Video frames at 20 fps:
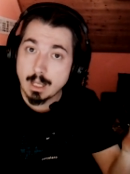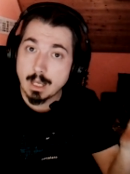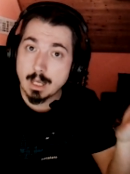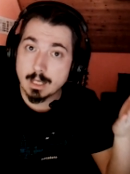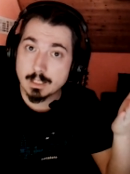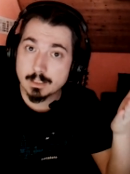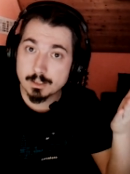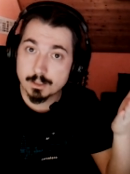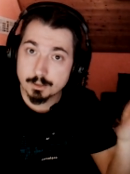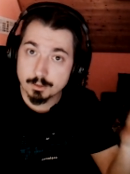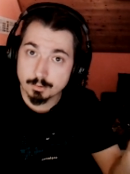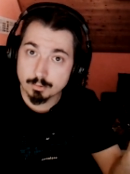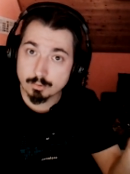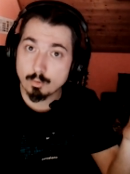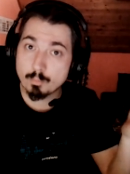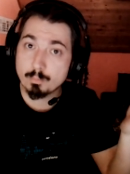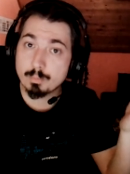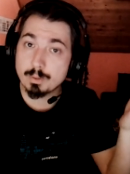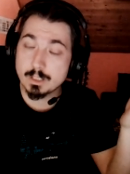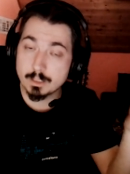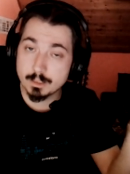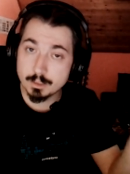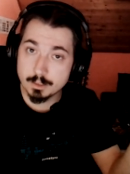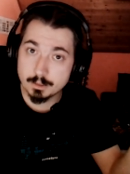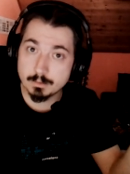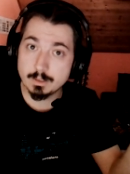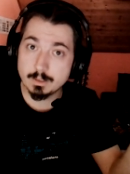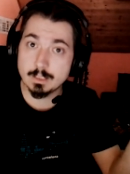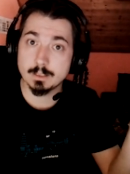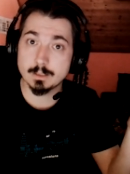as a European
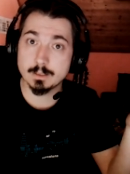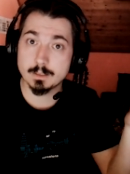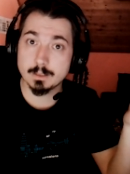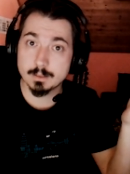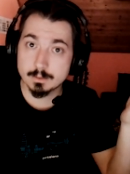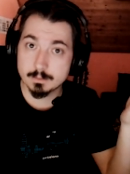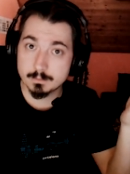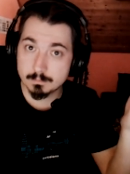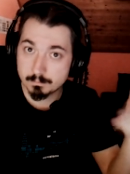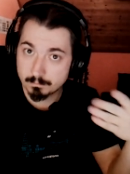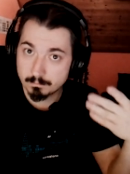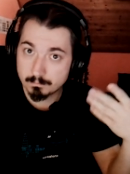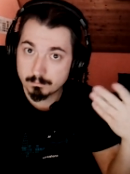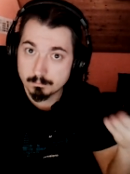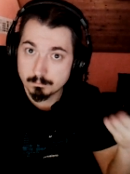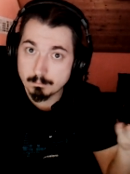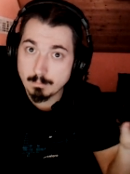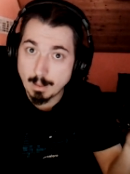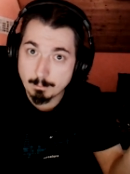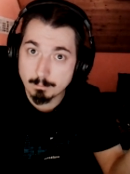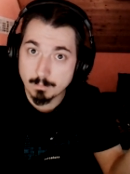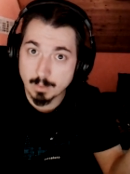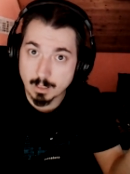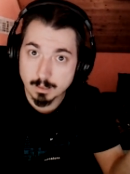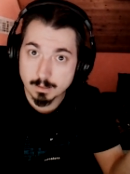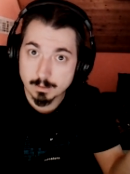Union member,